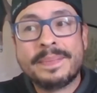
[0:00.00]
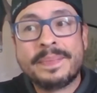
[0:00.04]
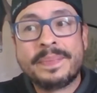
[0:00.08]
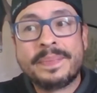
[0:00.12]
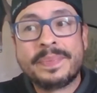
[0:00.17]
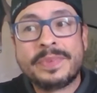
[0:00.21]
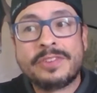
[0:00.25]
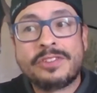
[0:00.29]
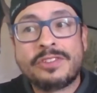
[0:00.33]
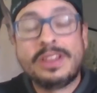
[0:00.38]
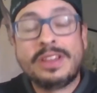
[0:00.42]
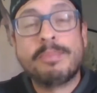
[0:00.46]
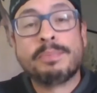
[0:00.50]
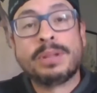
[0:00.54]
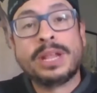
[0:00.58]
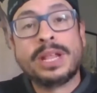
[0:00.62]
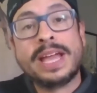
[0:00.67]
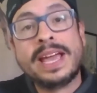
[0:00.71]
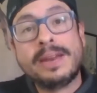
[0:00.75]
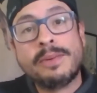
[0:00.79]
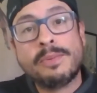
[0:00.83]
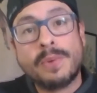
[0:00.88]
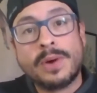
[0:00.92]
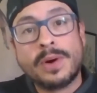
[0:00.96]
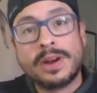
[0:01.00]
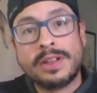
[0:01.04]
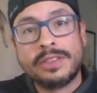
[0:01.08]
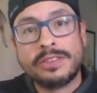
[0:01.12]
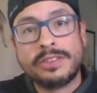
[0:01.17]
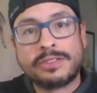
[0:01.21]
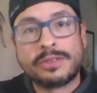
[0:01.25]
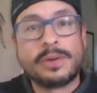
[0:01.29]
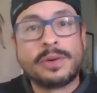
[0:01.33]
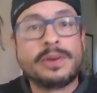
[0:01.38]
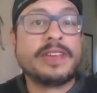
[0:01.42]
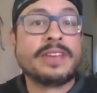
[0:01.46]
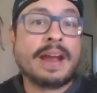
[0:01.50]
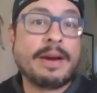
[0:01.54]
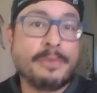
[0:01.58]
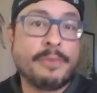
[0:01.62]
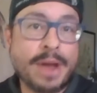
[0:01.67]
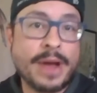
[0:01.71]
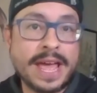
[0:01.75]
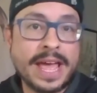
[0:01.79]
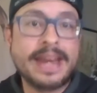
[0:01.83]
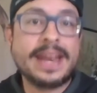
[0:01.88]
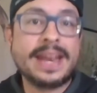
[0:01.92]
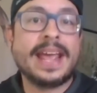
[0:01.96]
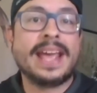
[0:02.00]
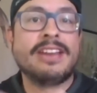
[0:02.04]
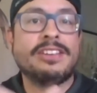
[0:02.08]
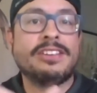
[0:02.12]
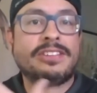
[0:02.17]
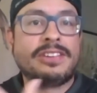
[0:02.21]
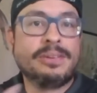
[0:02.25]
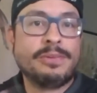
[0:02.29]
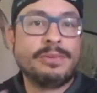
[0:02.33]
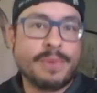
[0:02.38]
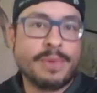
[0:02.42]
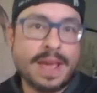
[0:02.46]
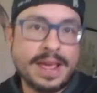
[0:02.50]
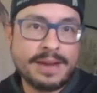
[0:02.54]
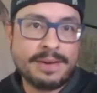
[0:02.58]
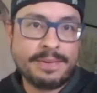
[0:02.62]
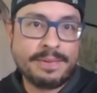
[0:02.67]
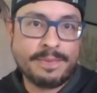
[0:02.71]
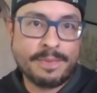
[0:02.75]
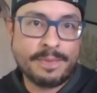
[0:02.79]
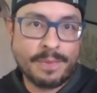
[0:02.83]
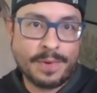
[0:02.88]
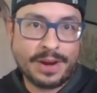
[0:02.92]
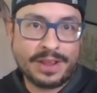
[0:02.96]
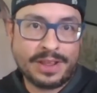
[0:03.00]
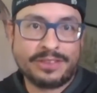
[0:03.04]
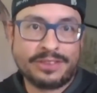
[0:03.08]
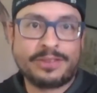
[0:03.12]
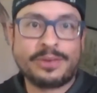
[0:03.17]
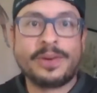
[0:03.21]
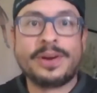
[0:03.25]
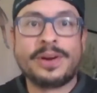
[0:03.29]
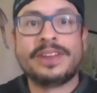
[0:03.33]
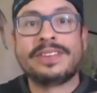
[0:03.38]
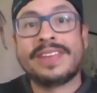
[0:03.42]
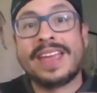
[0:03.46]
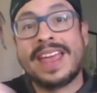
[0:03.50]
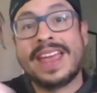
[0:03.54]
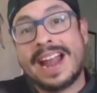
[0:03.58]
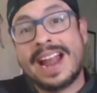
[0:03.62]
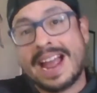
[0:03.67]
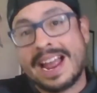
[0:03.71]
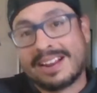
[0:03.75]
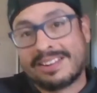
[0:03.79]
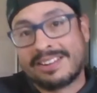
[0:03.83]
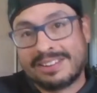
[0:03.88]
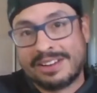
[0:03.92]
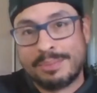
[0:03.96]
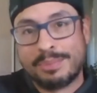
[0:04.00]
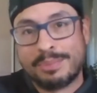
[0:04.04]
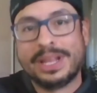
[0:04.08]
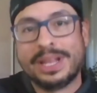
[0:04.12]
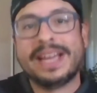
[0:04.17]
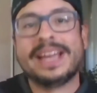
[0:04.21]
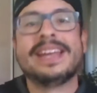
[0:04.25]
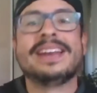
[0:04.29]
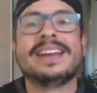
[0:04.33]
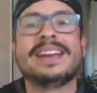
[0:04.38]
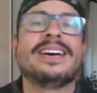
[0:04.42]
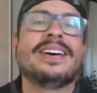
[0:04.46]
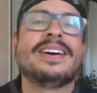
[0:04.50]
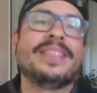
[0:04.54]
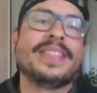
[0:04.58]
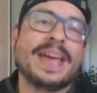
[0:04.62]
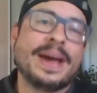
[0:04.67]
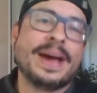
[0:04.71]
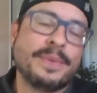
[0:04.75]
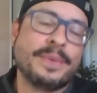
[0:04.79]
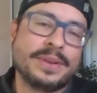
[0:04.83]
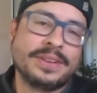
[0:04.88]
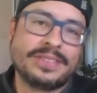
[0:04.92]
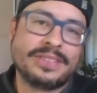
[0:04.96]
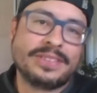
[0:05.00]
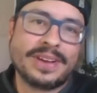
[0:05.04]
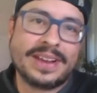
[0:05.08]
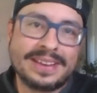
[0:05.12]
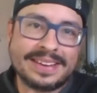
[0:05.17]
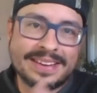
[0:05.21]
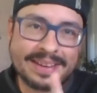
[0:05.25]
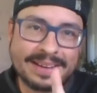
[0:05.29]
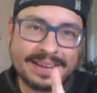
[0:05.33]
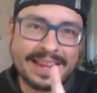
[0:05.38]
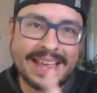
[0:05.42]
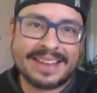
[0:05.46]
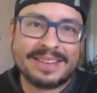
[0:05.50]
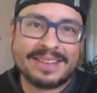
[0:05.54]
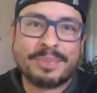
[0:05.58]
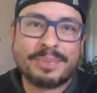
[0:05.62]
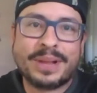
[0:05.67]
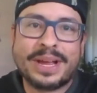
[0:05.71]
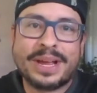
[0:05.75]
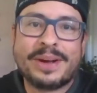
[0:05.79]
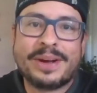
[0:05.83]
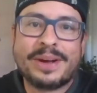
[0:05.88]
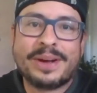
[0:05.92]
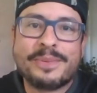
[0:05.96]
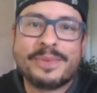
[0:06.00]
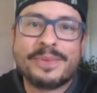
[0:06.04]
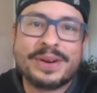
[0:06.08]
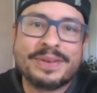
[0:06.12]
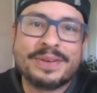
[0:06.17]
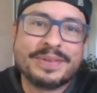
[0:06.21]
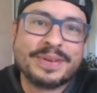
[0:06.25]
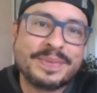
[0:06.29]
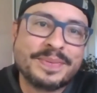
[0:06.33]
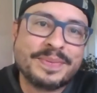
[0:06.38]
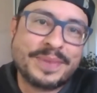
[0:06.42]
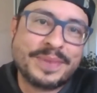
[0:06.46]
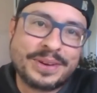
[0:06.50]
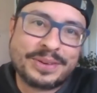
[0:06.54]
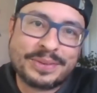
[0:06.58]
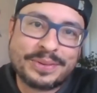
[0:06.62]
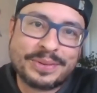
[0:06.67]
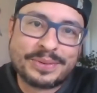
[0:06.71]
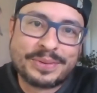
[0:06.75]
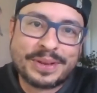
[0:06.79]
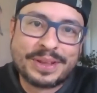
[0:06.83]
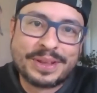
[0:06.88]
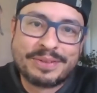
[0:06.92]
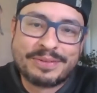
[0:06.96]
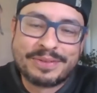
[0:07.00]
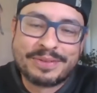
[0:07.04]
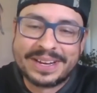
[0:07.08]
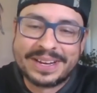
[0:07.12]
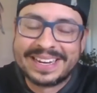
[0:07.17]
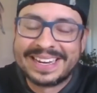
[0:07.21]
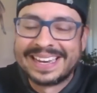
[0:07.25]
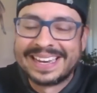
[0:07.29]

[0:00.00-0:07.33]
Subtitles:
She played one of the stories I read, and she read one of the stories, and I actually played on that one. So I did get to play on one of them, which was really fun.